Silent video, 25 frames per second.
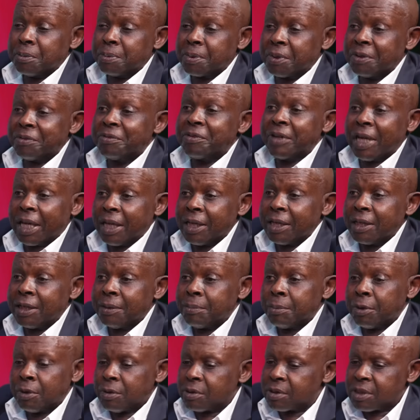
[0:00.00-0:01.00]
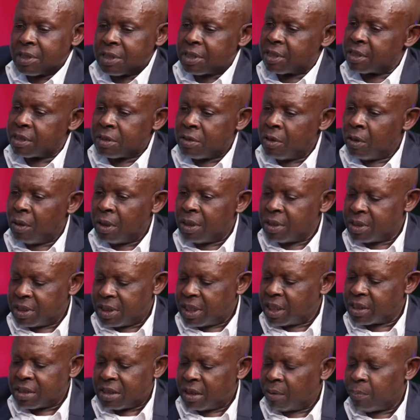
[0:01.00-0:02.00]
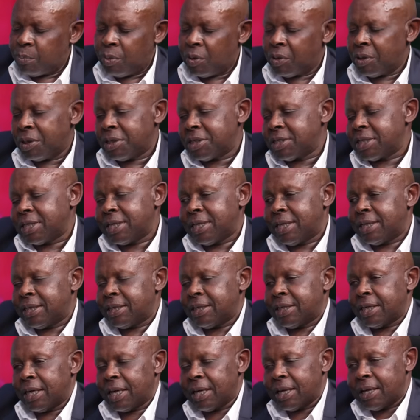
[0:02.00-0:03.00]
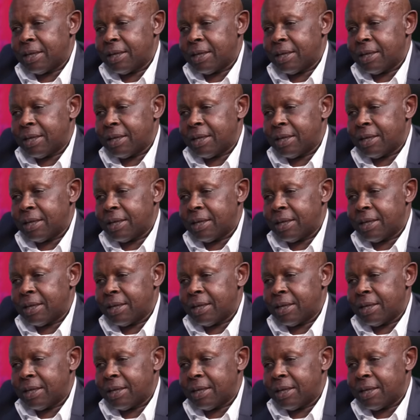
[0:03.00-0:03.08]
prevail because this is no. It's just a political thing.